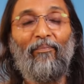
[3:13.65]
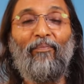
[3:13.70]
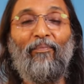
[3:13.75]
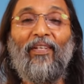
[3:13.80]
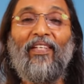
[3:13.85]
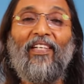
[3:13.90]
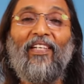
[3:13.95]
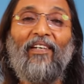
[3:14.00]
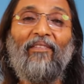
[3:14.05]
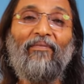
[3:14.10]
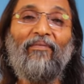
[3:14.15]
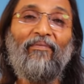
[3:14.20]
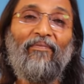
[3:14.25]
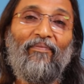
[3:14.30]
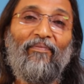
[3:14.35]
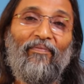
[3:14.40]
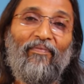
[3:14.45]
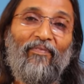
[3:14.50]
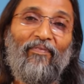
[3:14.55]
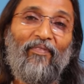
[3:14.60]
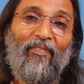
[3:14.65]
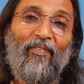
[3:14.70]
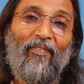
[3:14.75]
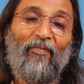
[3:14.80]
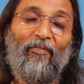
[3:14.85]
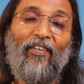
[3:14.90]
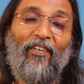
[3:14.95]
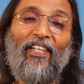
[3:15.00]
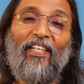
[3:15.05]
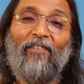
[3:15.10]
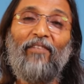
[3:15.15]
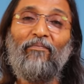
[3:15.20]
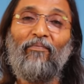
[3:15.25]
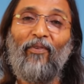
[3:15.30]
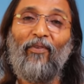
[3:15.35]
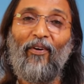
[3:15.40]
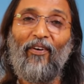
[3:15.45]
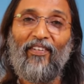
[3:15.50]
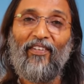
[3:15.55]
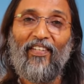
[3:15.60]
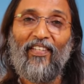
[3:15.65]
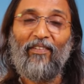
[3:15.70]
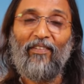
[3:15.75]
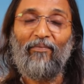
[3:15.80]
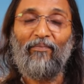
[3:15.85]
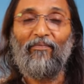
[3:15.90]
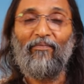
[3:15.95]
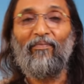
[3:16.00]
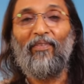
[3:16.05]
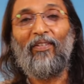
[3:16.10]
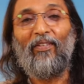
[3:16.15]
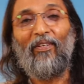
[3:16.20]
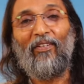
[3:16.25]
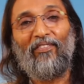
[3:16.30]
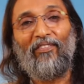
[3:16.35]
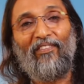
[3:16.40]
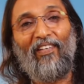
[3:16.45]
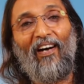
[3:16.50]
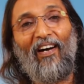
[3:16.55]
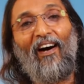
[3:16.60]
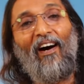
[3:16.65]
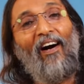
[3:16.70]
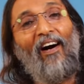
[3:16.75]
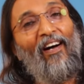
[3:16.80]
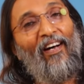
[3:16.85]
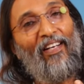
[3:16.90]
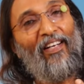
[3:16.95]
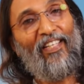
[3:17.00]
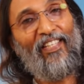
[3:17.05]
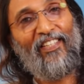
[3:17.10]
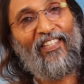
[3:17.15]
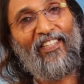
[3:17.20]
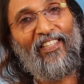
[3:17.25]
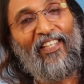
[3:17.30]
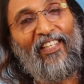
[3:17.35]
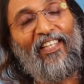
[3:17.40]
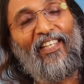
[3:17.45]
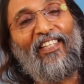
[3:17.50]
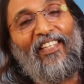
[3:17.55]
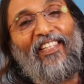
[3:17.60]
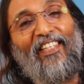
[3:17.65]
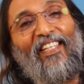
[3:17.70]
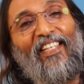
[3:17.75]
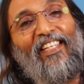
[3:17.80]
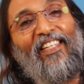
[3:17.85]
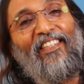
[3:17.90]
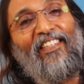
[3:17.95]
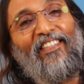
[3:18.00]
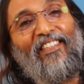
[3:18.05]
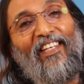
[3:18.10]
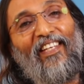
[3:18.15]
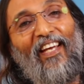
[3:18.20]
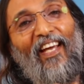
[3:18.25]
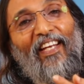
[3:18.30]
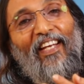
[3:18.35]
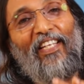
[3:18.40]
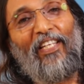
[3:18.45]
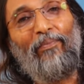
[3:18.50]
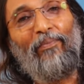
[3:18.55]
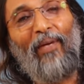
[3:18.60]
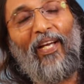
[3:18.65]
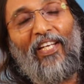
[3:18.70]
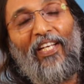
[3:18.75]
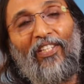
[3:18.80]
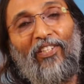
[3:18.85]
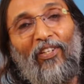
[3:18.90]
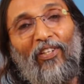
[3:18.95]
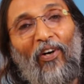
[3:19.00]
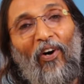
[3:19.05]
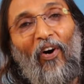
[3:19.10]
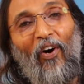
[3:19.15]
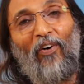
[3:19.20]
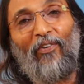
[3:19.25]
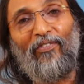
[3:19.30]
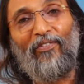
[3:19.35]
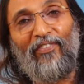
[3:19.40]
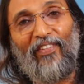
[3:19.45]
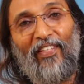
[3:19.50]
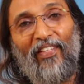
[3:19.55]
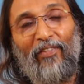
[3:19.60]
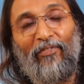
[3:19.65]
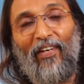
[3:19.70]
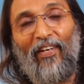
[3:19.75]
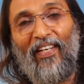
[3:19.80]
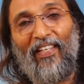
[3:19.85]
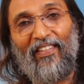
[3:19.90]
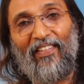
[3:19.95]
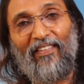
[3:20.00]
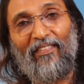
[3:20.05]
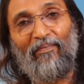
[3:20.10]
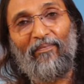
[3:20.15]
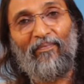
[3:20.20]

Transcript: become very important because the heart needs an image of the divine.